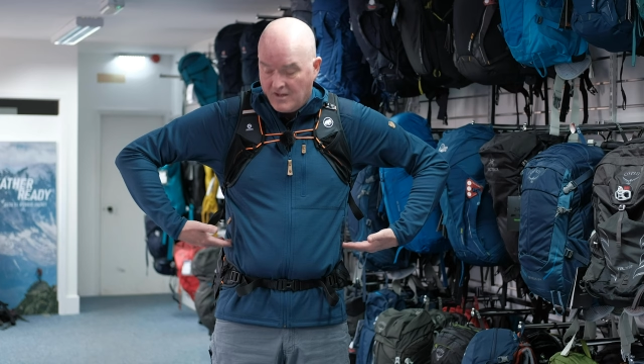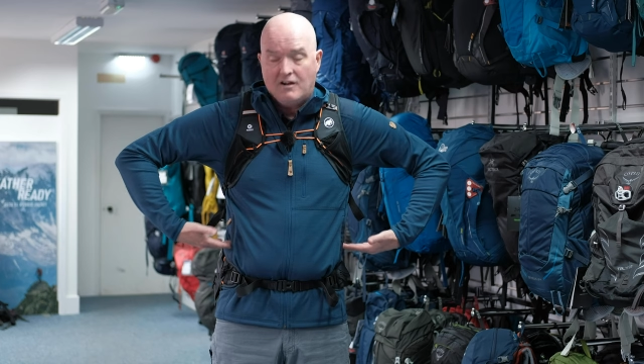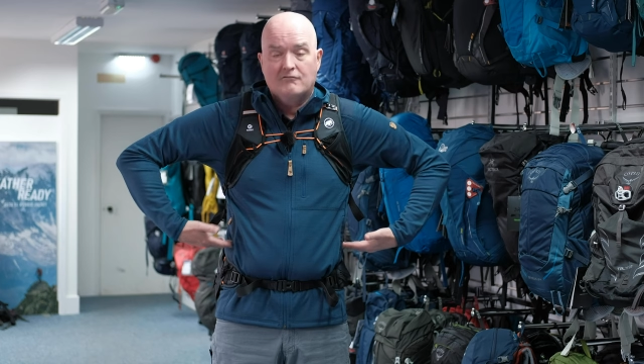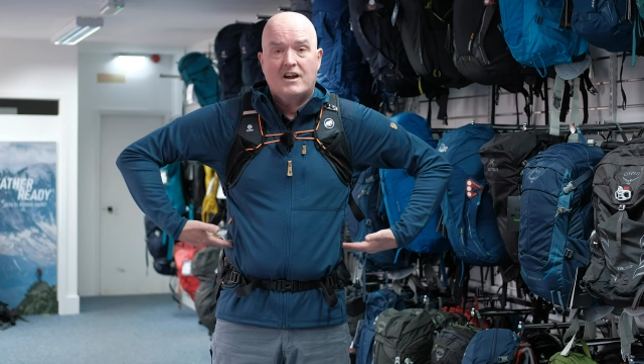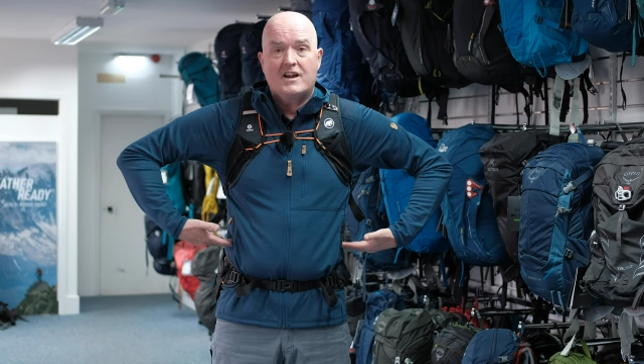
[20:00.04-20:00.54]

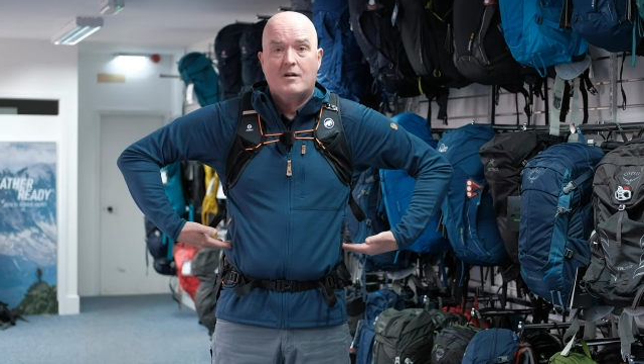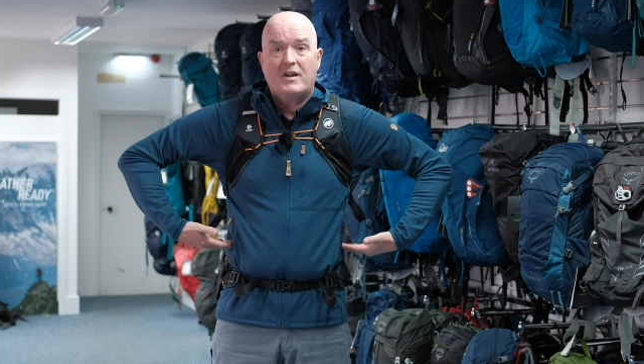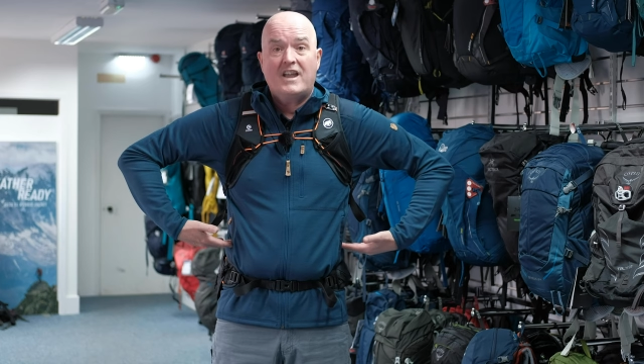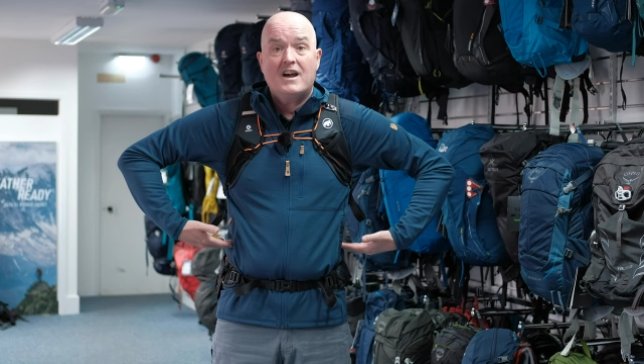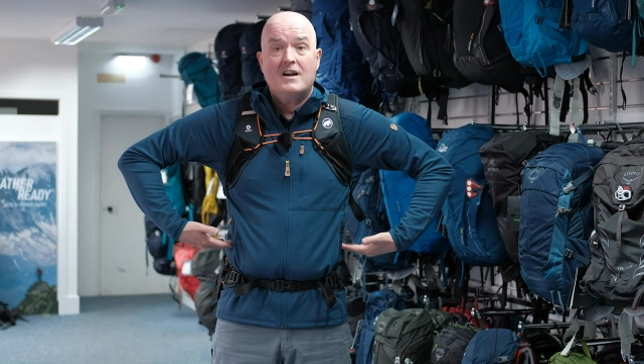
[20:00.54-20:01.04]
right up
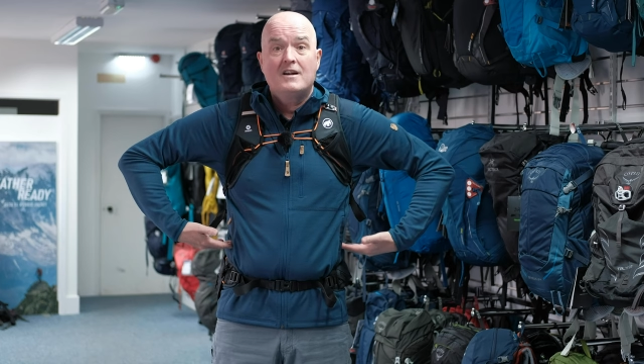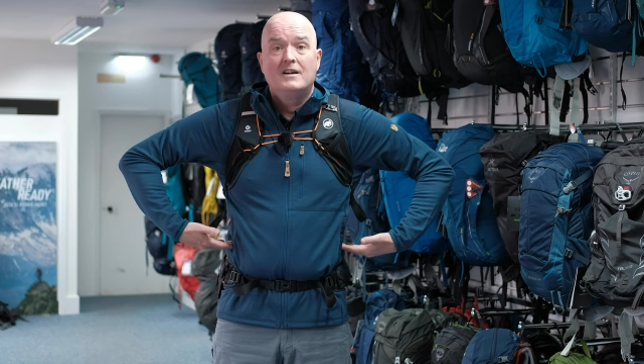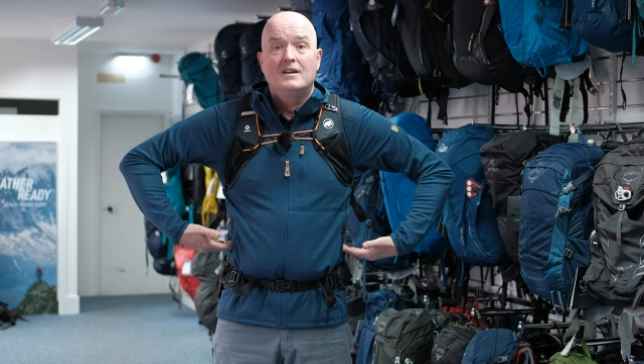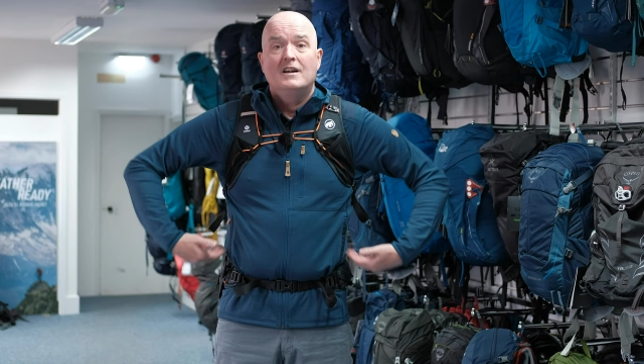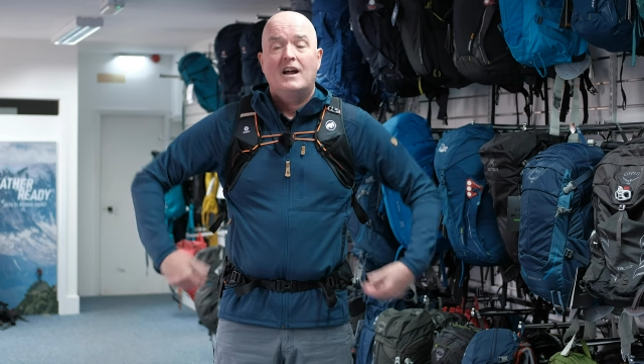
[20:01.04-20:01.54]
here.
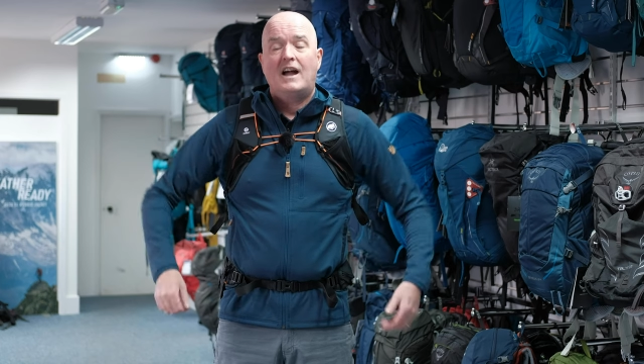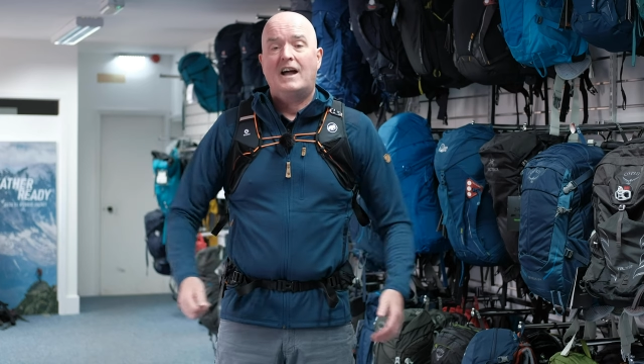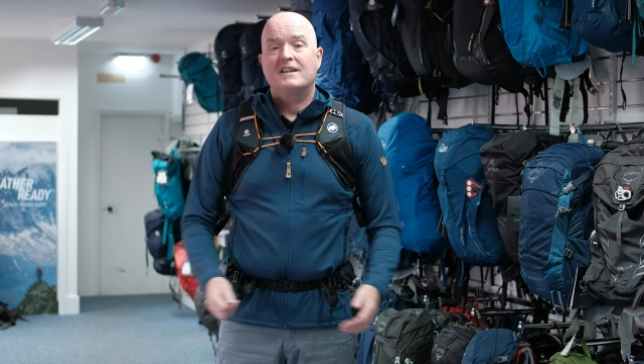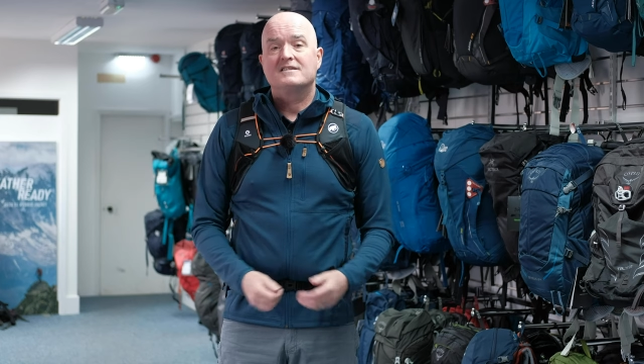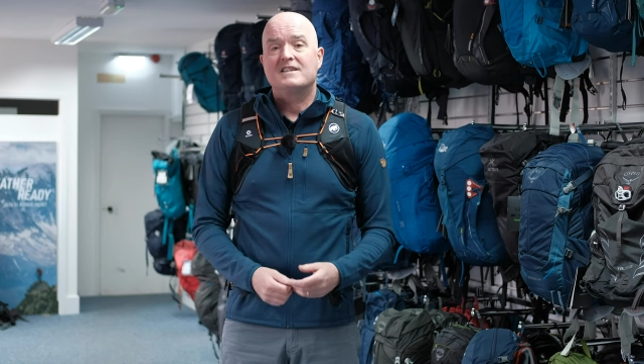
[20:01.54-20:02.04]

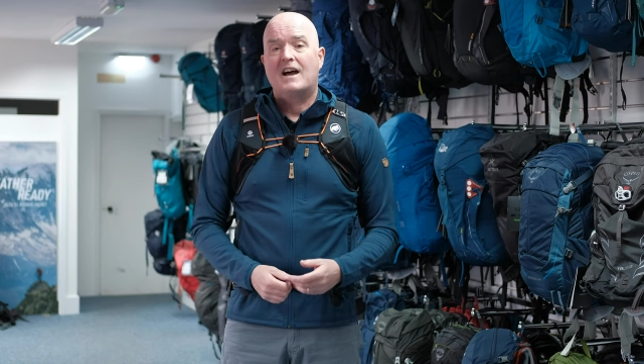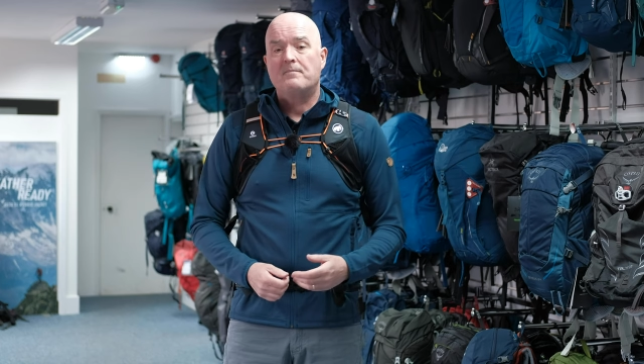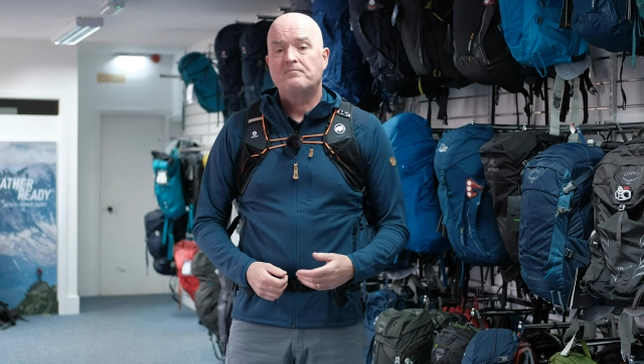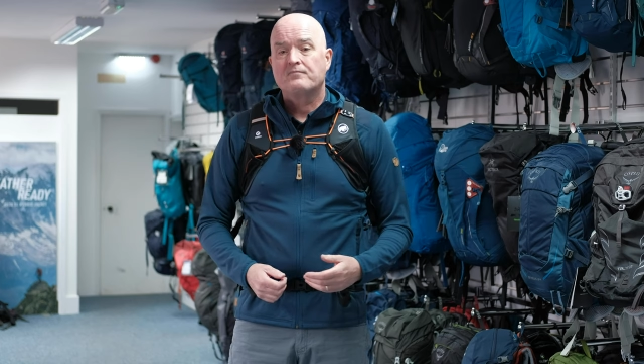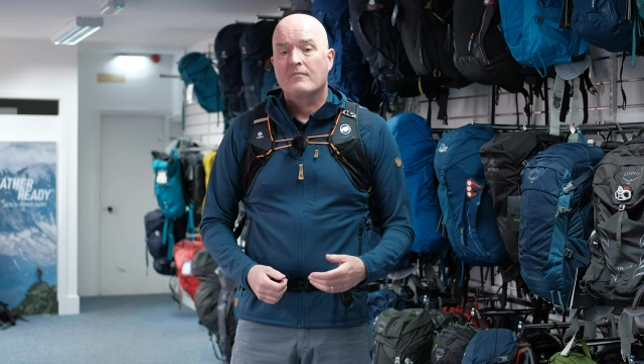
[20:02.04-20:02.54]
And